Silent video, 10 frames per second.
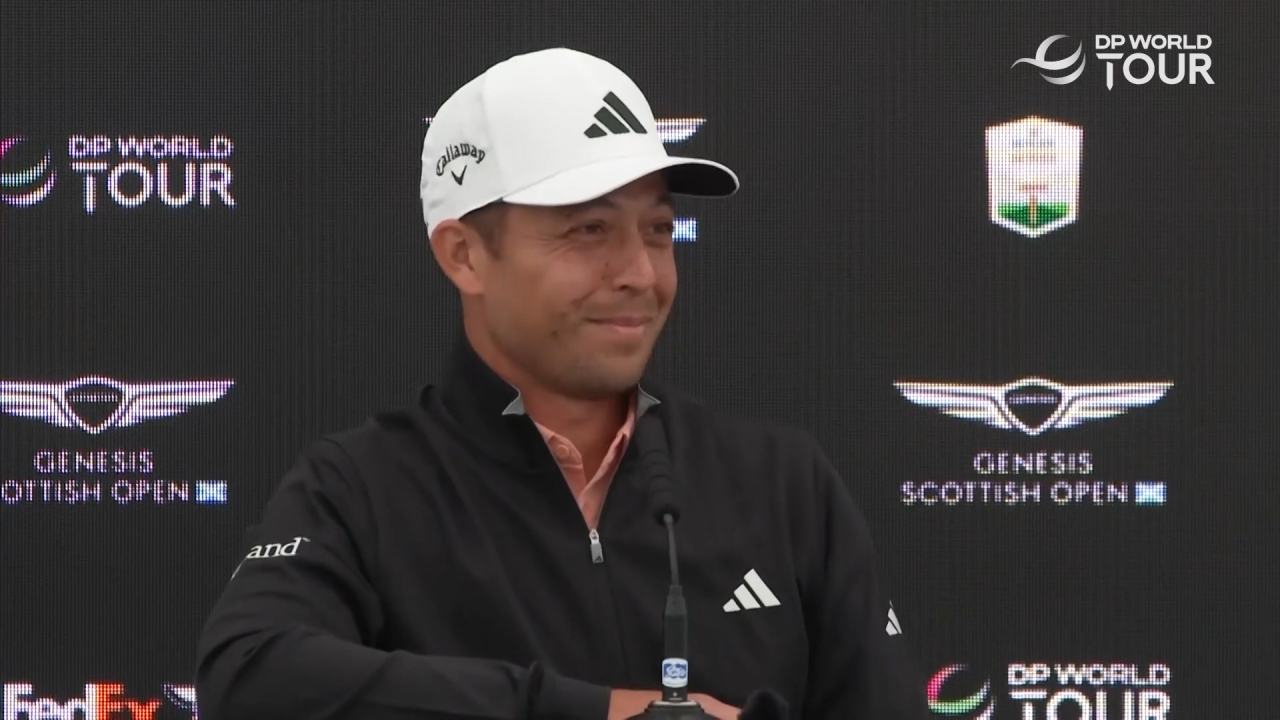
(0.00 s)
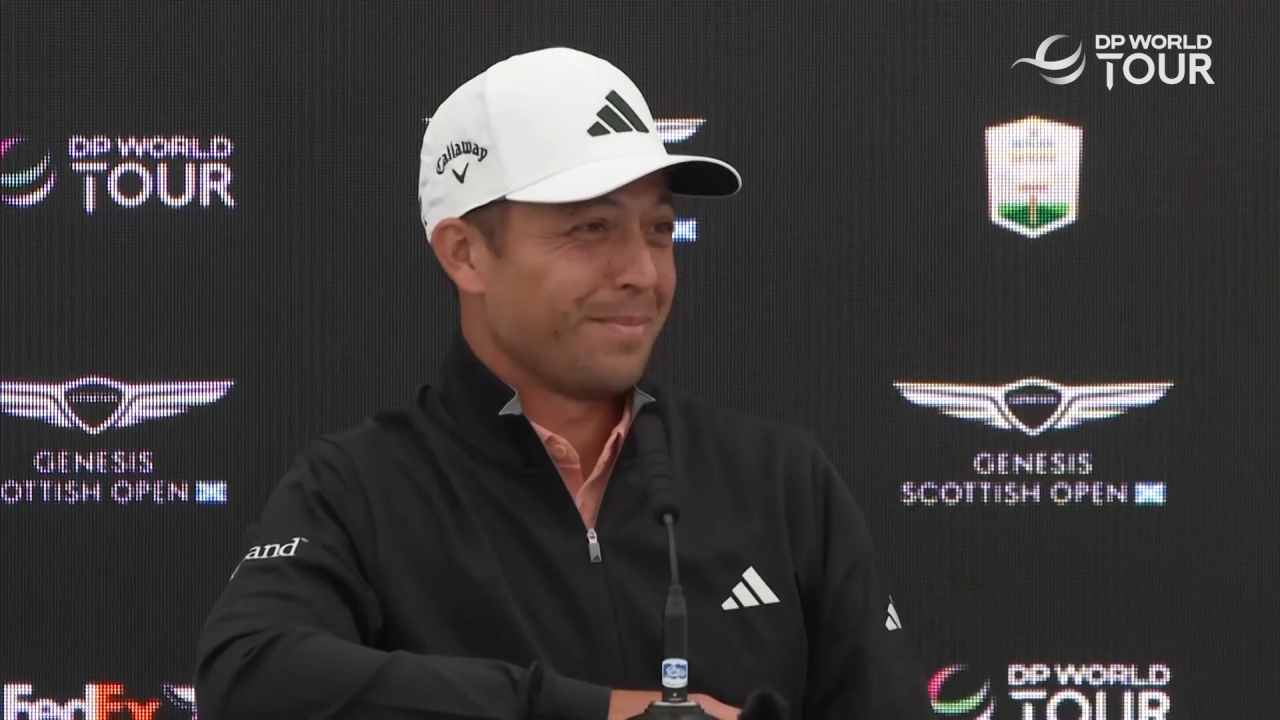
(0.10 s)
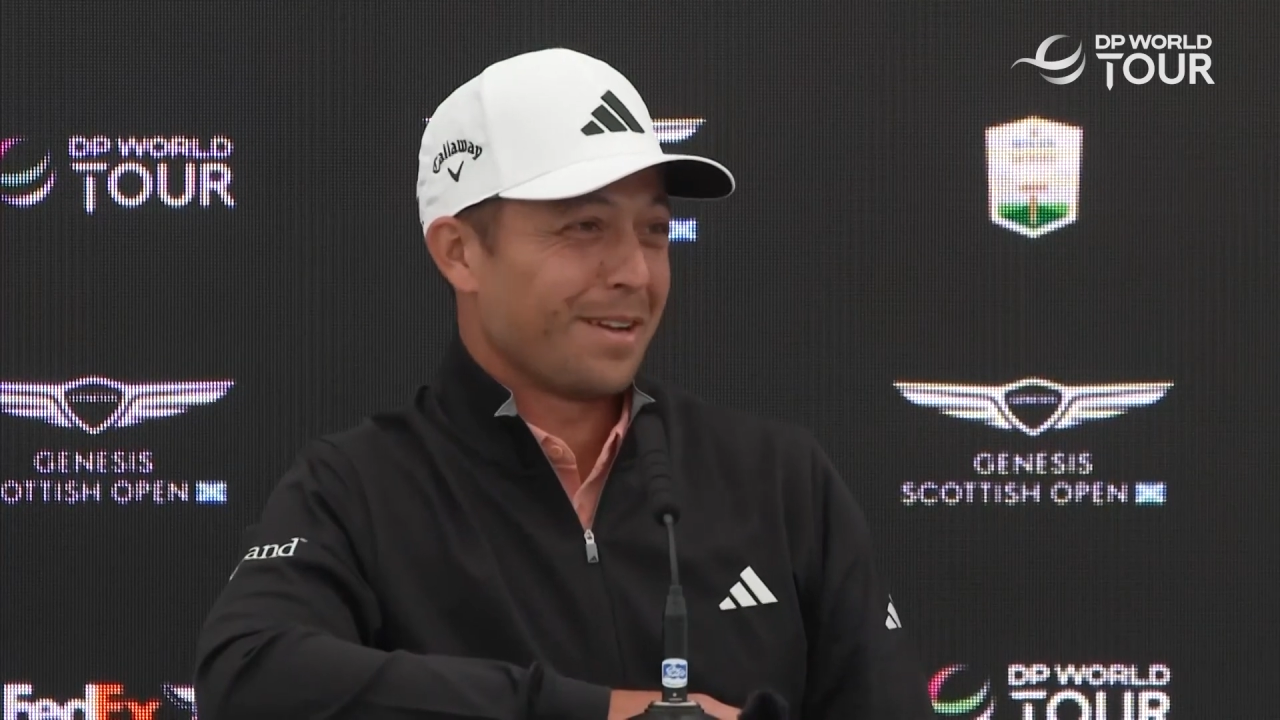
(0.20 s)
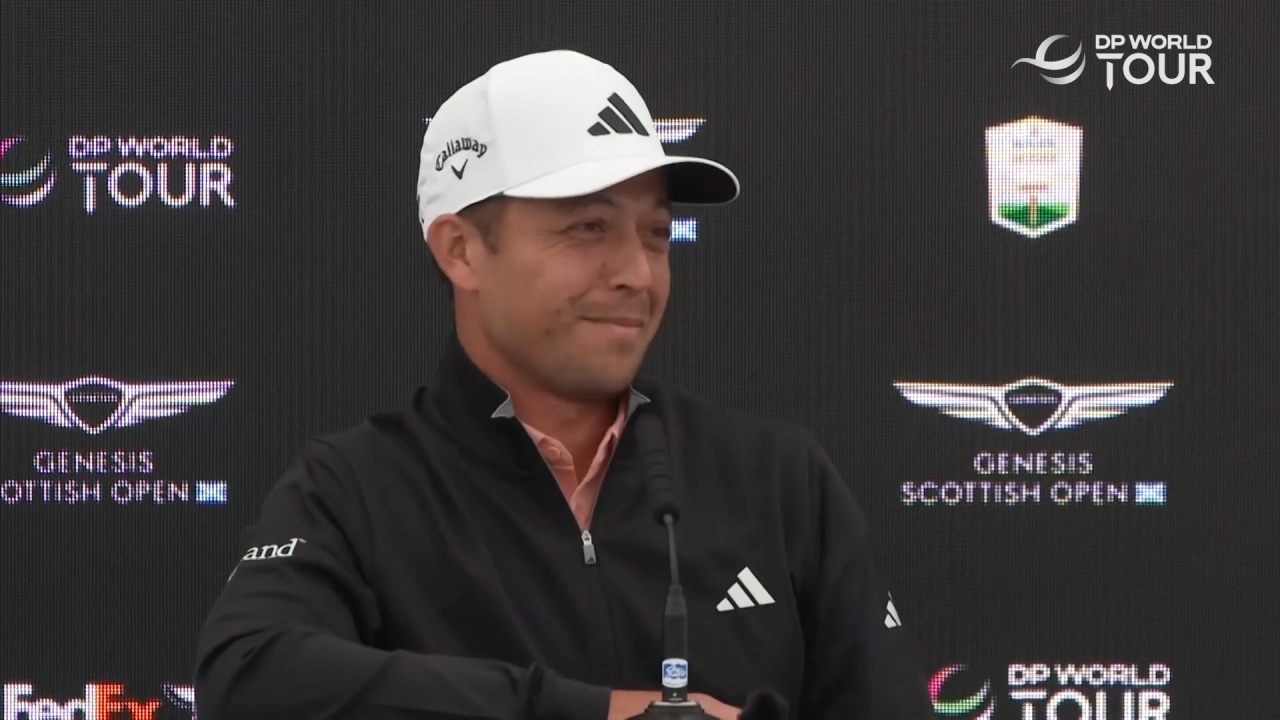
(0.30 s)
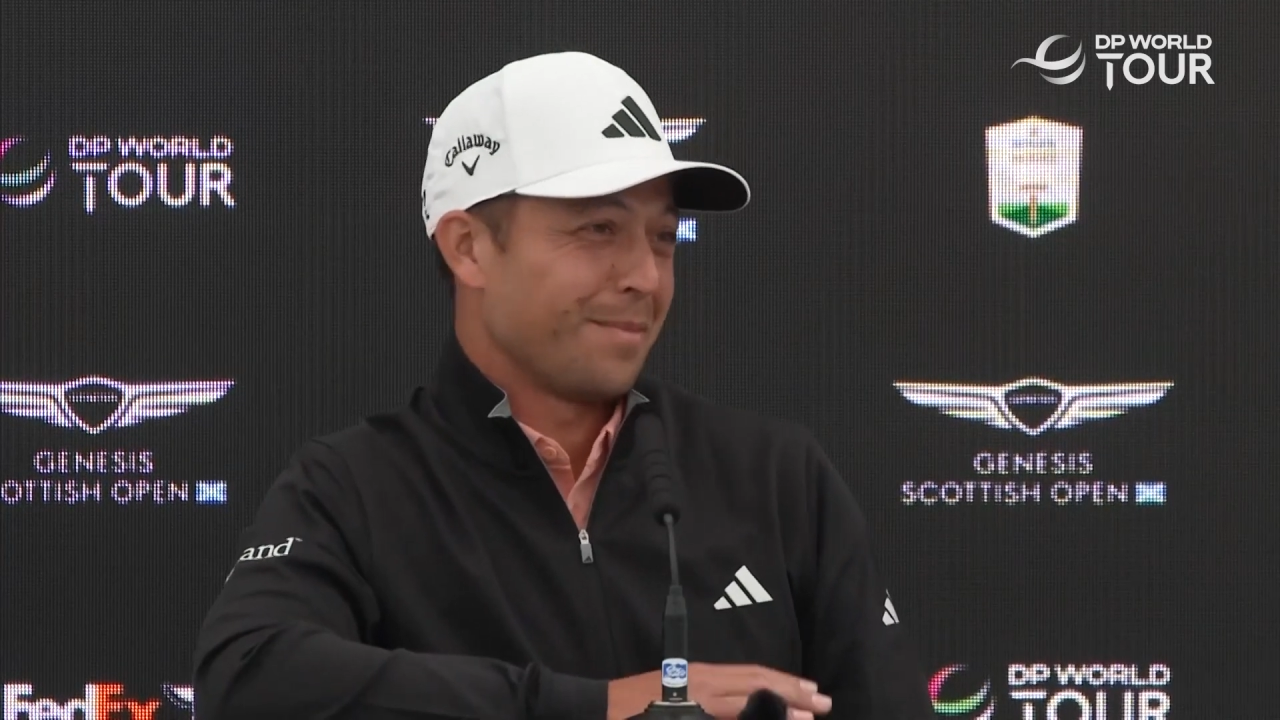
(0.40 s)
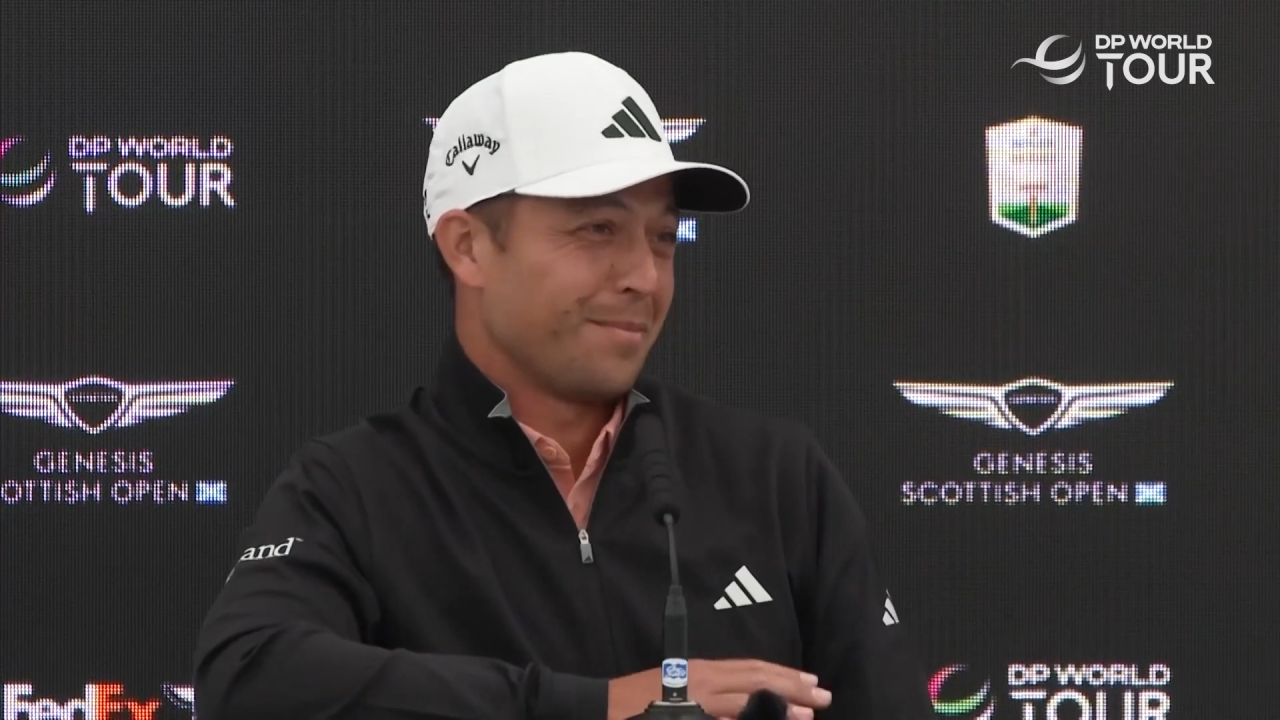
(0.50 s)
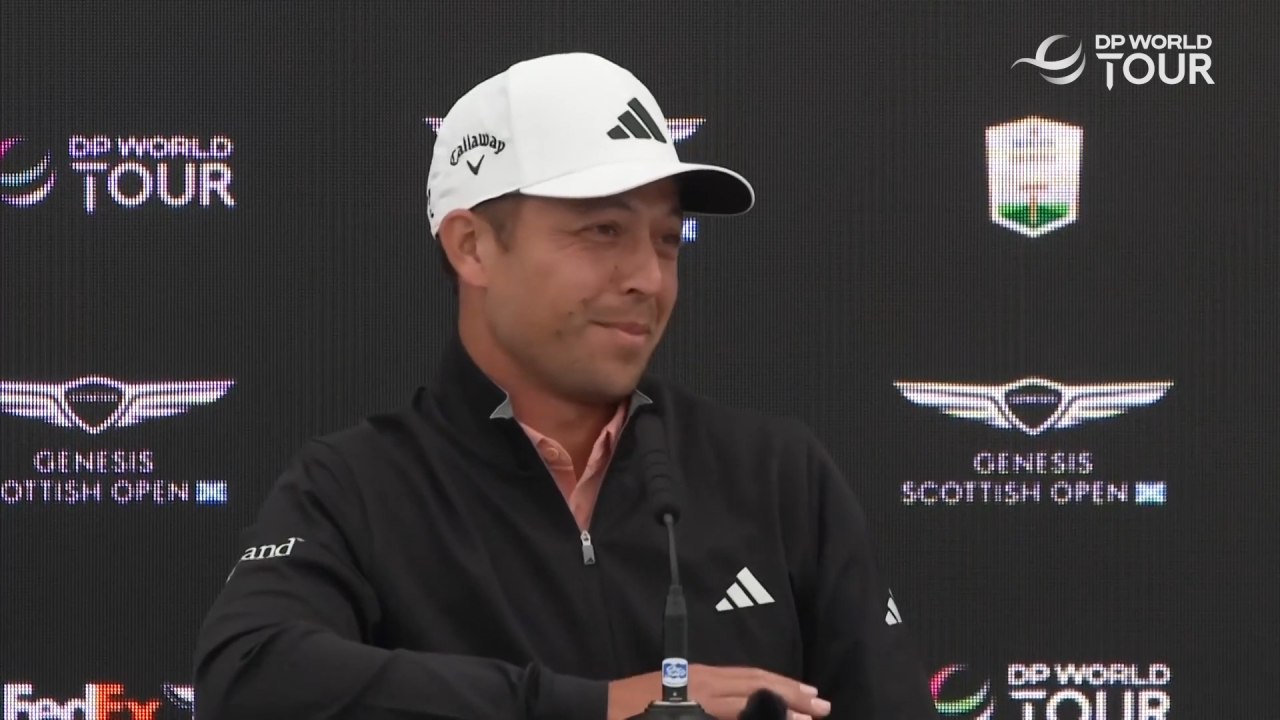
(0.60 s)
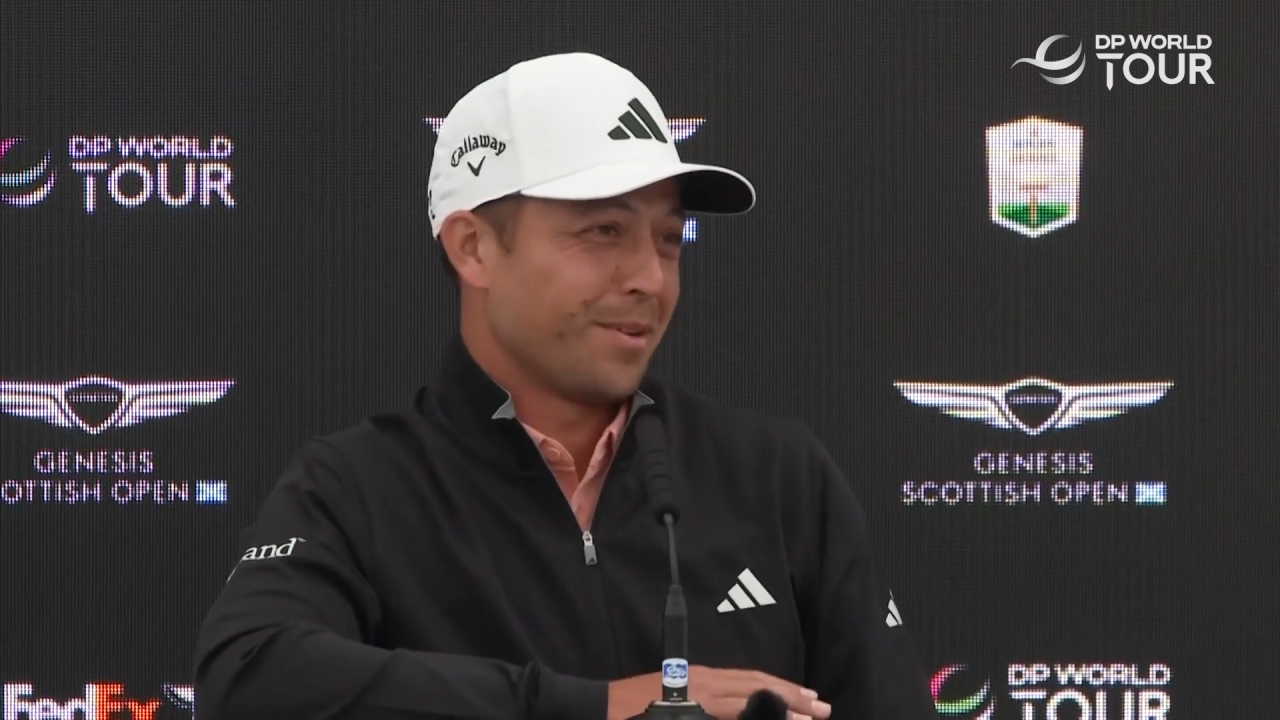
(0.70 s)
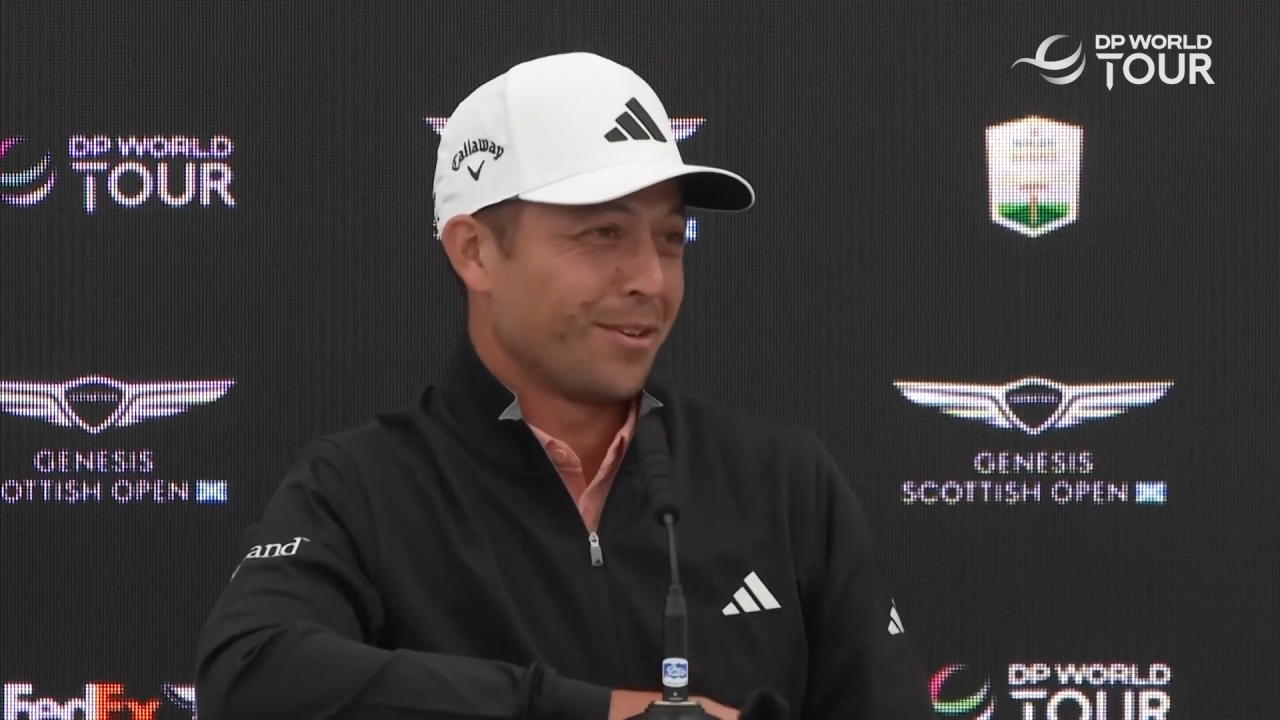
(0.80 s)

might might be a part